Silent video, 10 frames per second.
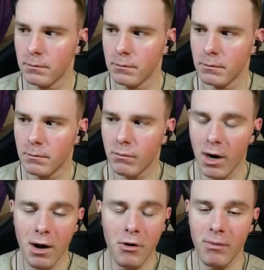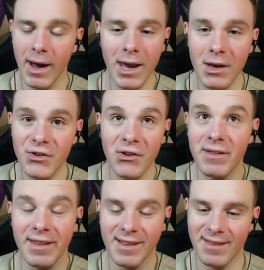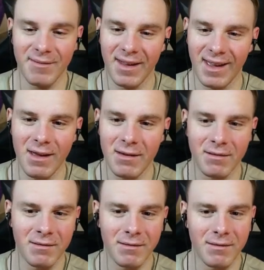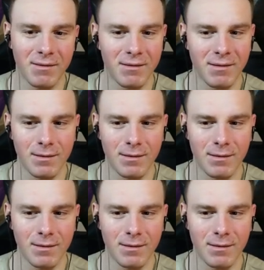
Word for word: Bro, why are you doing this to me? God.